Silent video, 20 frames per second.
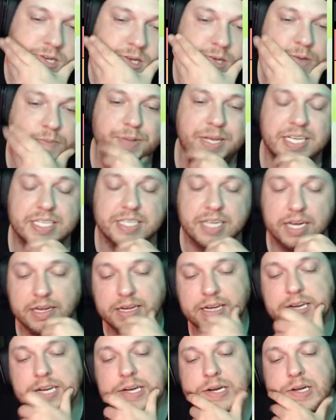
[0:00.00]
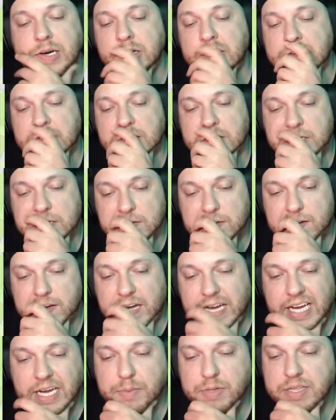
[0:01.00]
because I don't know,
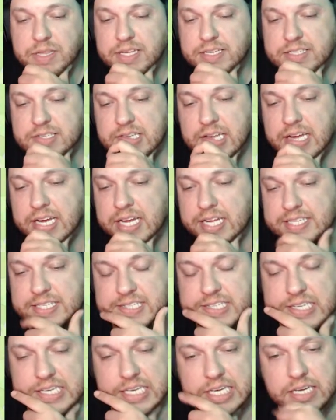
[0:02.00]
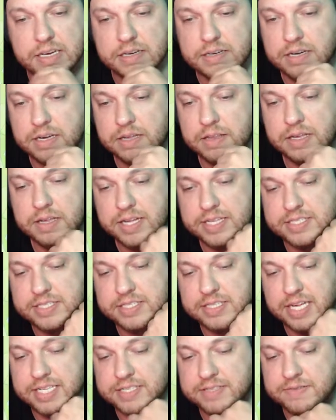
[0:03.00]
I'm gonna put this like at C. I think
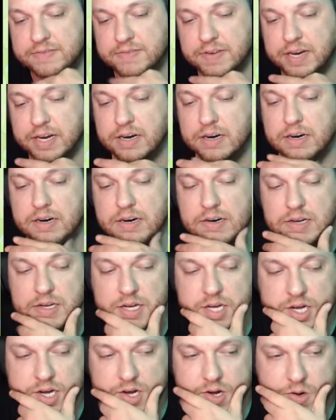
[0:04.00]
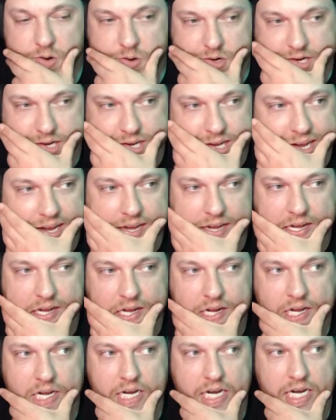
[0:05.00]
that's fair.
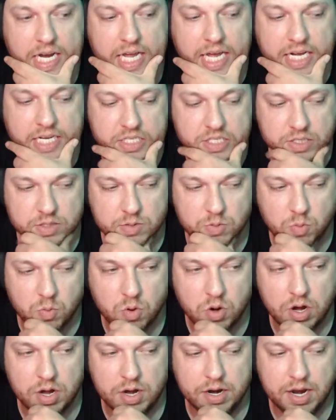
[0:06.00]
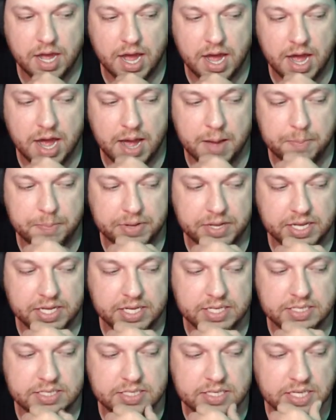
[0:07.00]
Okay, next one up
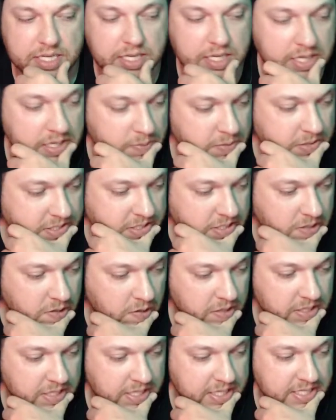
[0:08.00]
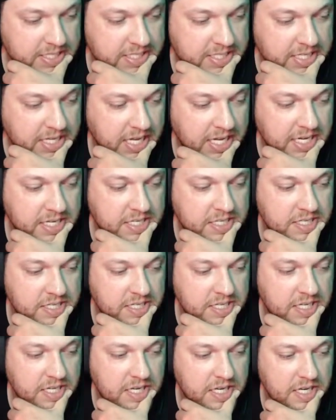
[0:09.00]
is the, what's it called, the
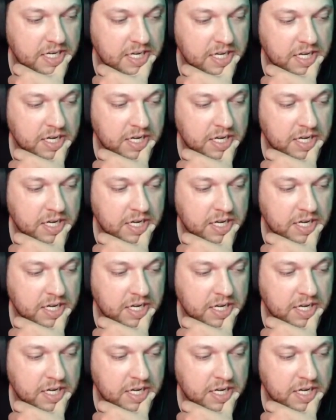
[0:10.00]
Sentinel